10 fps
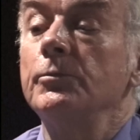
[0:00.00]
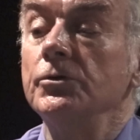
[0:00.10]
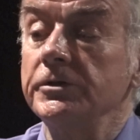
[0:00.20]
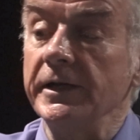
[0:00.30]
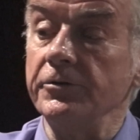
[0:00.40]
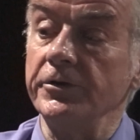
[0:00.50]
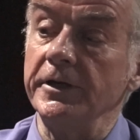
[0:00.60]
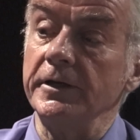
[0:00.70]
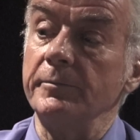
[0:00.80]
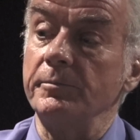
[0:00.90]
pulls
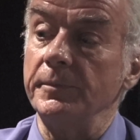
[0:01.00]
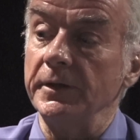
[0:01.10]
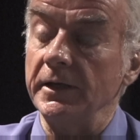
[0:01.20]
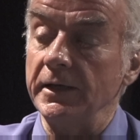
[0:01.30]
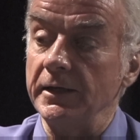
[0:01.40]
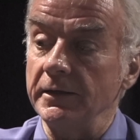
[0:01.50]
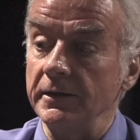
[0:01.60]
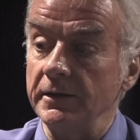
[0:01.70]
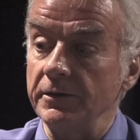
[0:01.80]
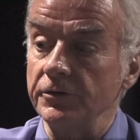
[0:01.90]
Adrian up on
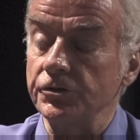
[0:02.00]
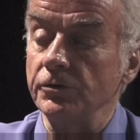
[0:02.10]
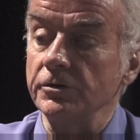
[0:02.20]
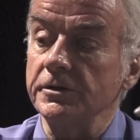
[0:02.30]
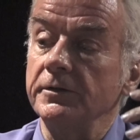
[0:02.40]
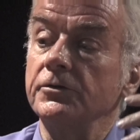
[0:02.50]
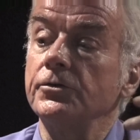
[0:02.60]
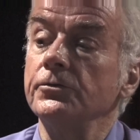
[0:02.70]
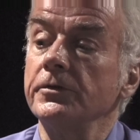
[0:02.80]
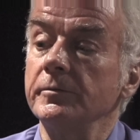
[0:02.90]
their shoulders, and the
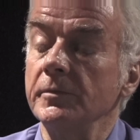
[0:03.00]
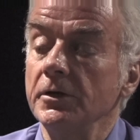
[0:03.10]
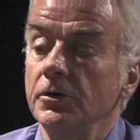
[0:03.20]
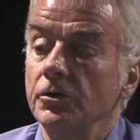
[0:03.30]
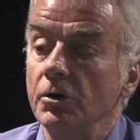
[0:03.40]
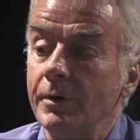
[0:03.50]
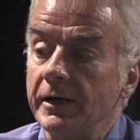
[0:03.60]
two of them go